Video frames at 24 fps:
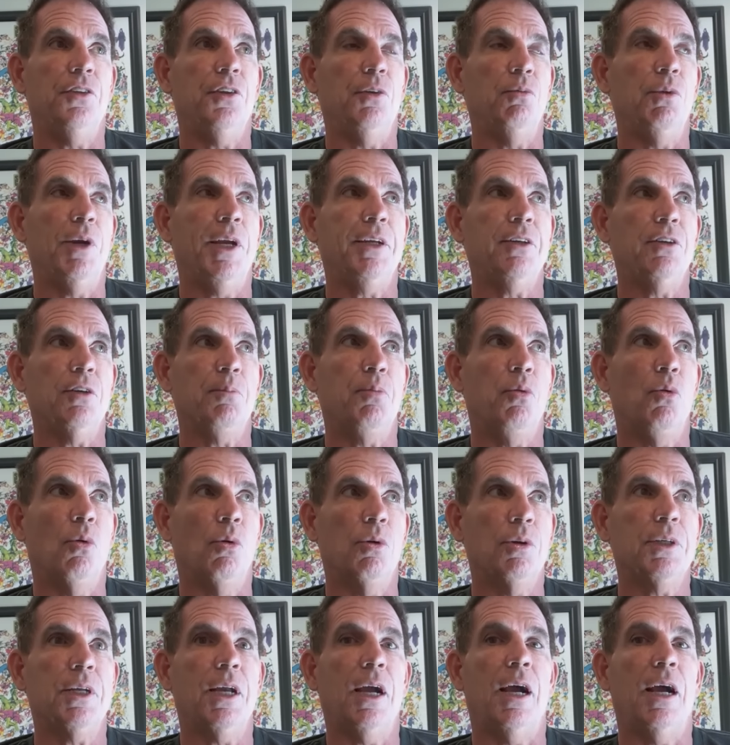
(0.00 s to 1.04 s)
the regular
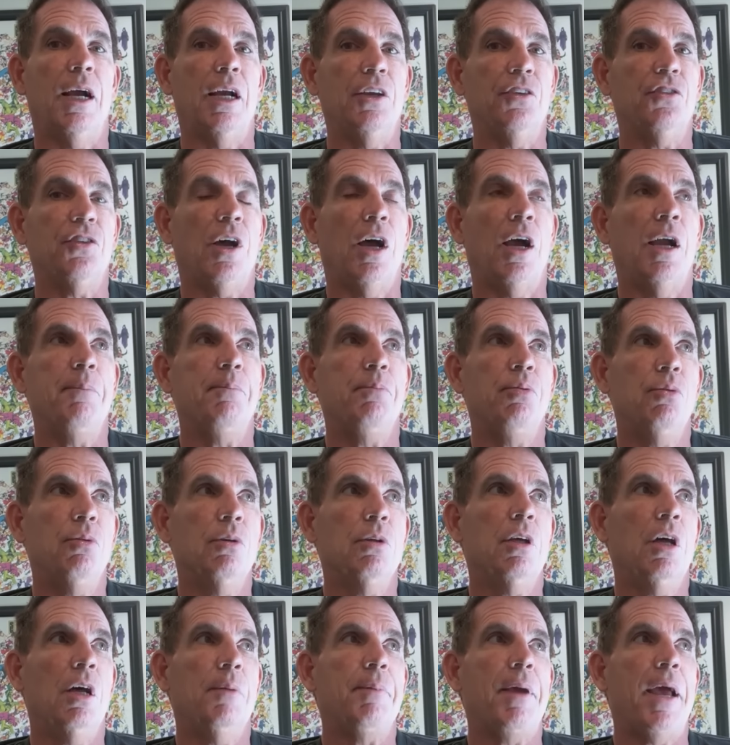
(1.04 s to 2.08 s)
porn guys, I
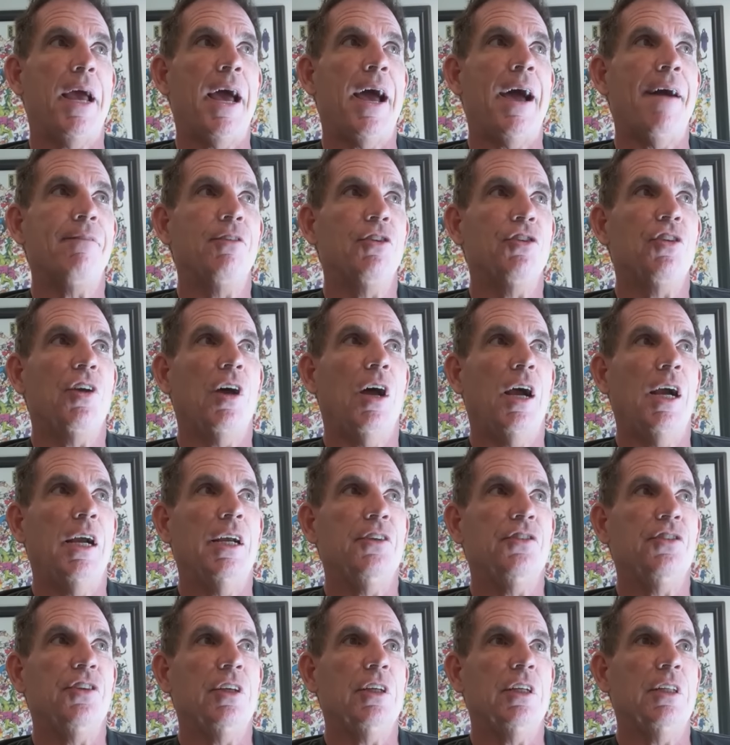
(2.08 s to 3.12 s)
put up
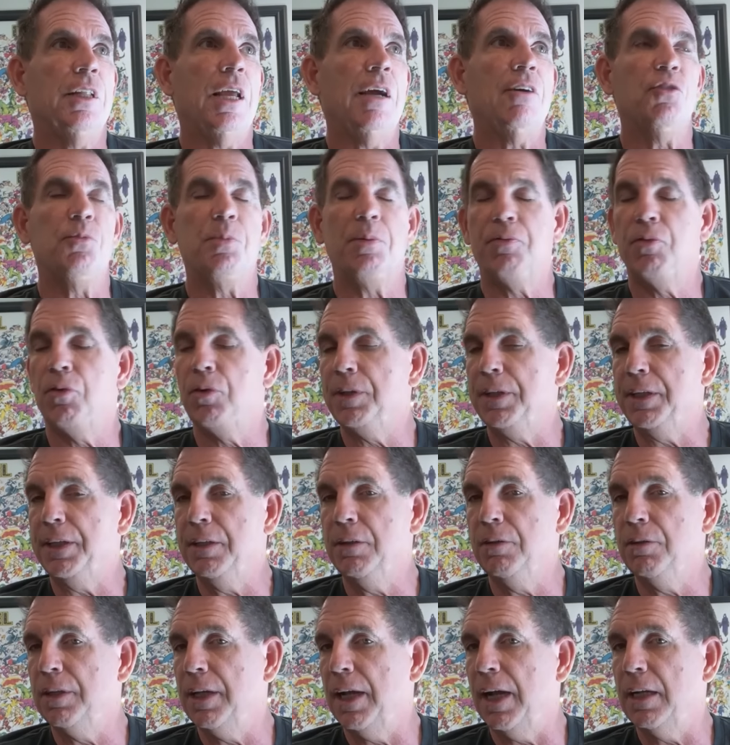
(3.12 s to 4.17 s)
advertising, and that was before the
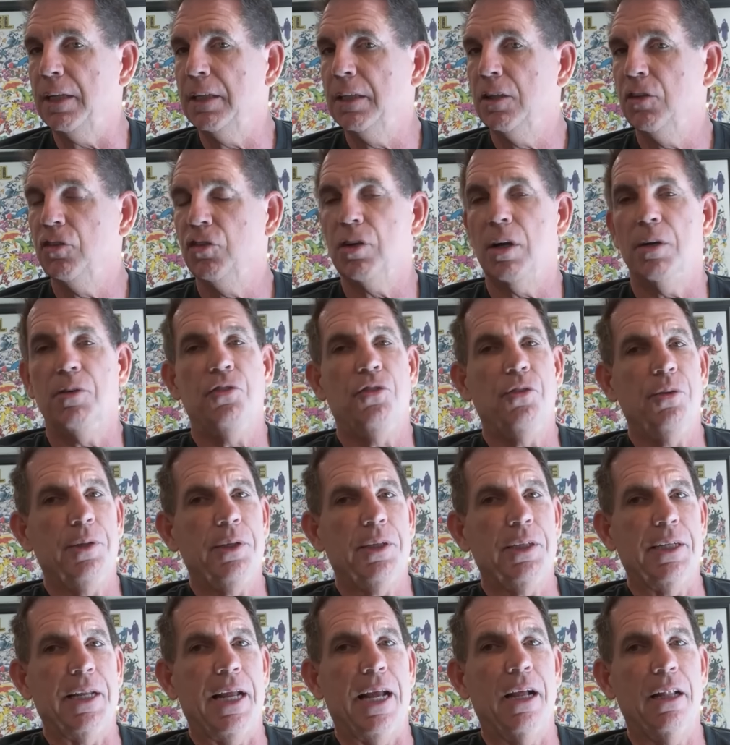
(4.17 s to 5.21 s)
internet. So I was
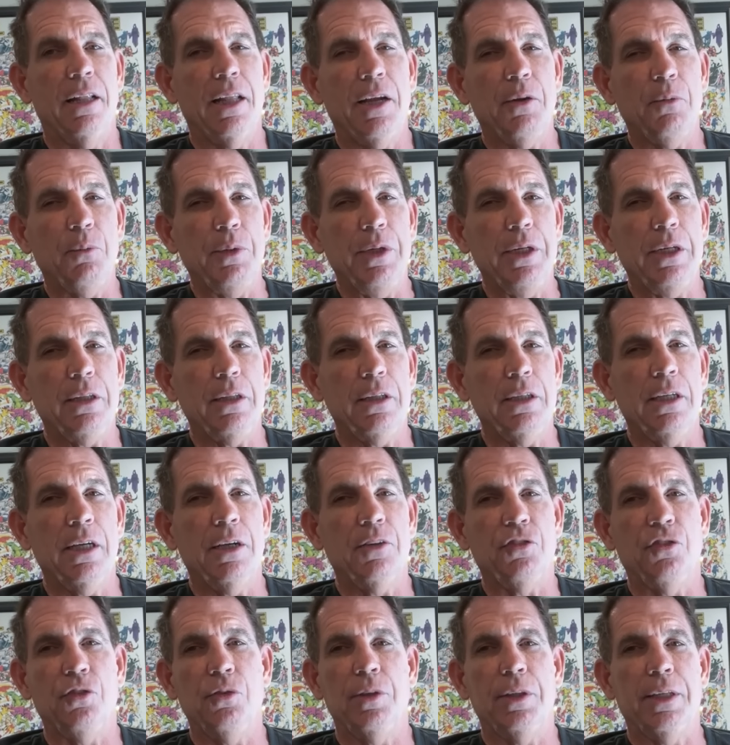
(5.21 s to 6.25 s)
doing an LA Weekly, I
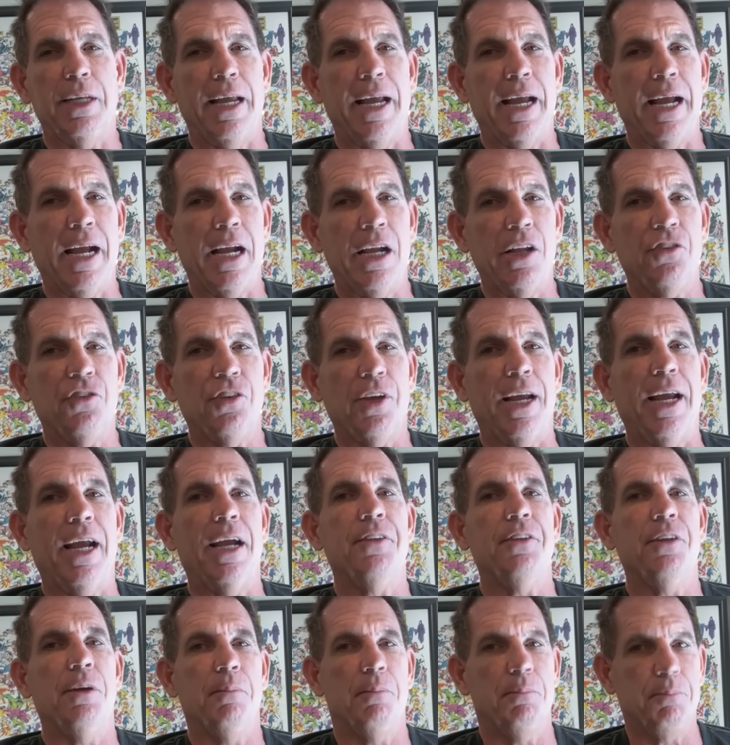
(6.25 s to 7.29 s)
was doing the ads, I
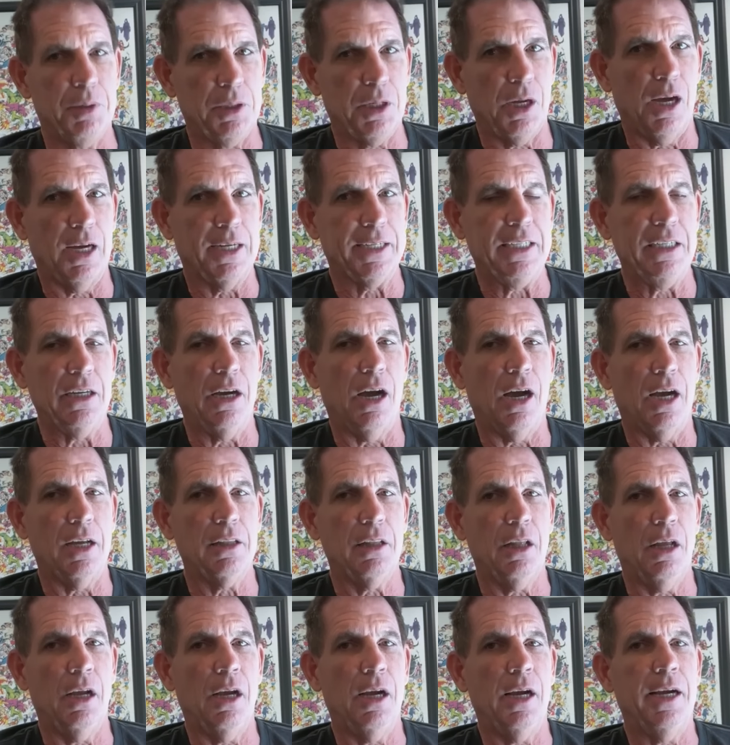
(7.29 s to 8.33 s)
had the Bukkake
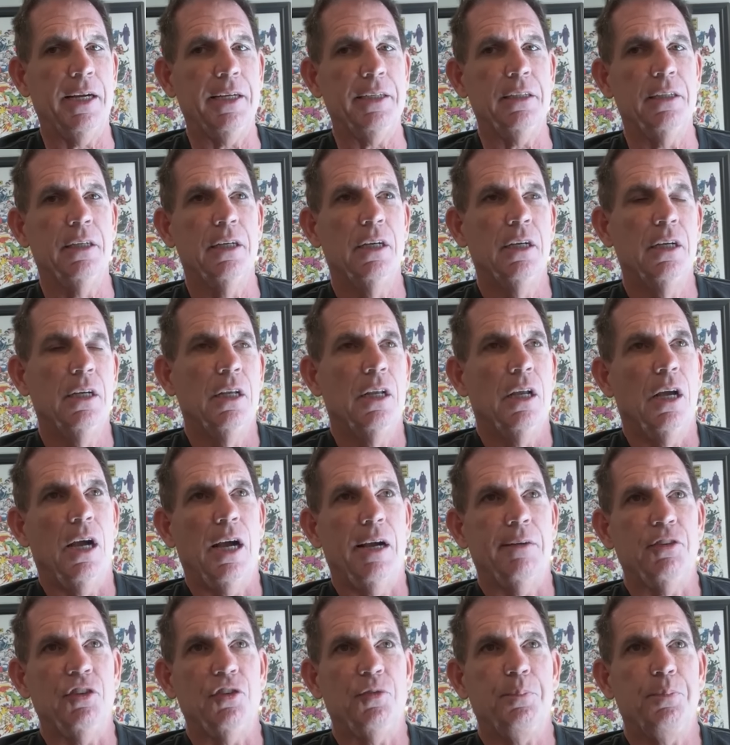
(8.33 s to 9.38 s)
hotline,
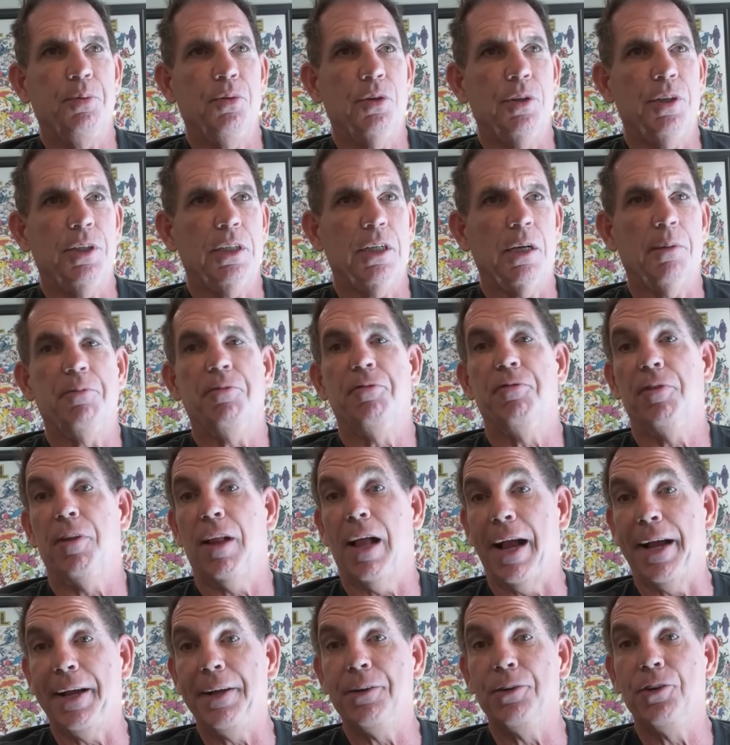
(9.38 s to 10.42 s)
I was putting up
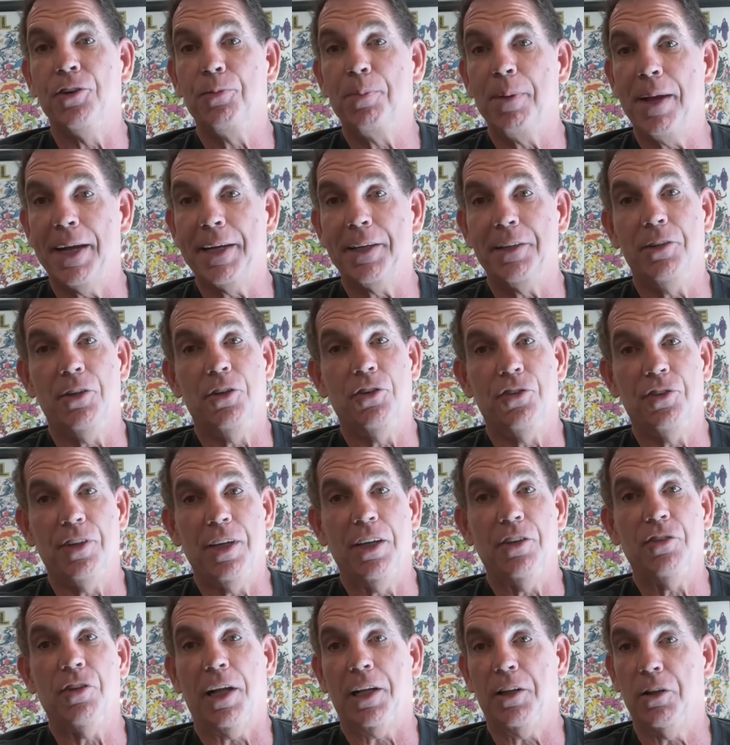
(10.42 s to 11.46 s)
flyers back in those
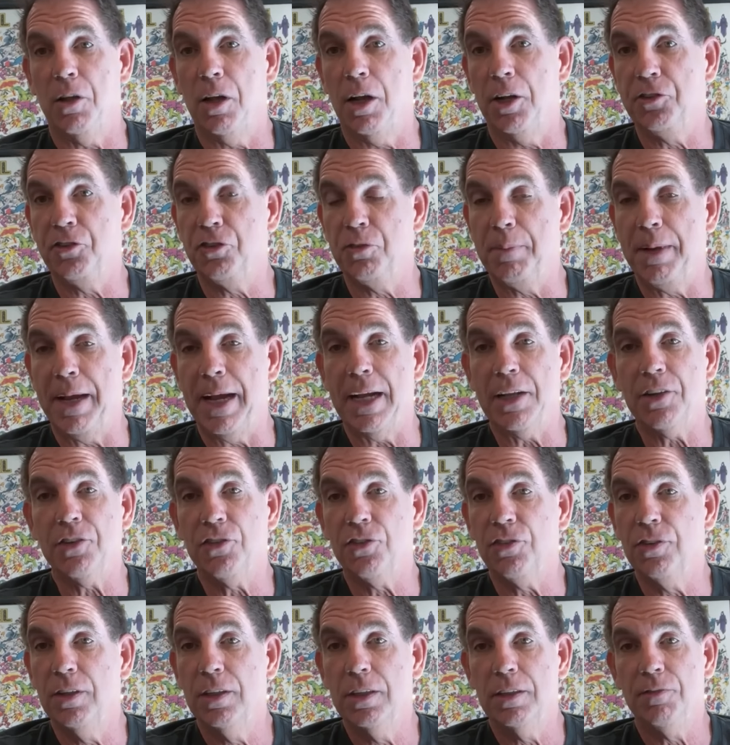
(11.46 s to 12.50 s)
days, like
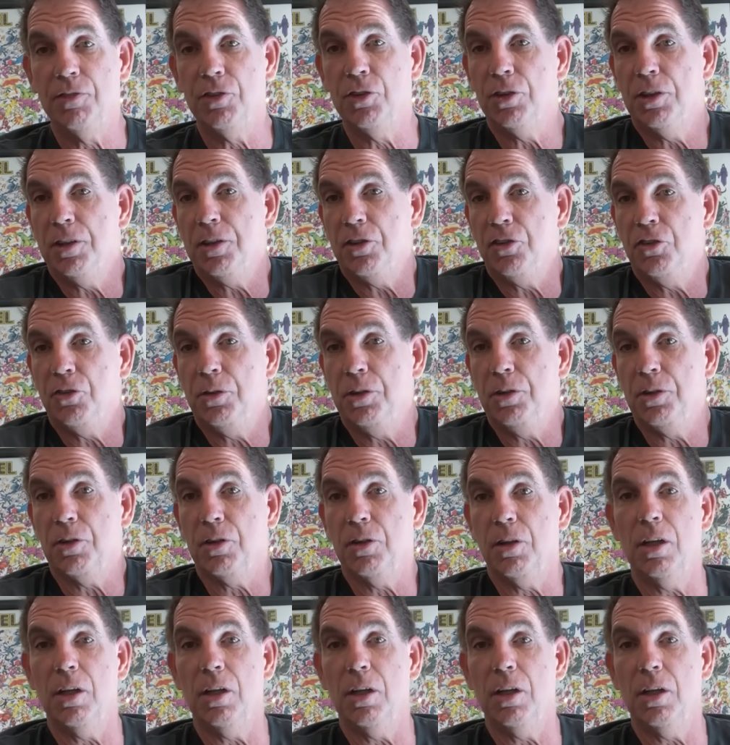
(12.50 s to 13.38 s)
laundromats. If you're in there doing your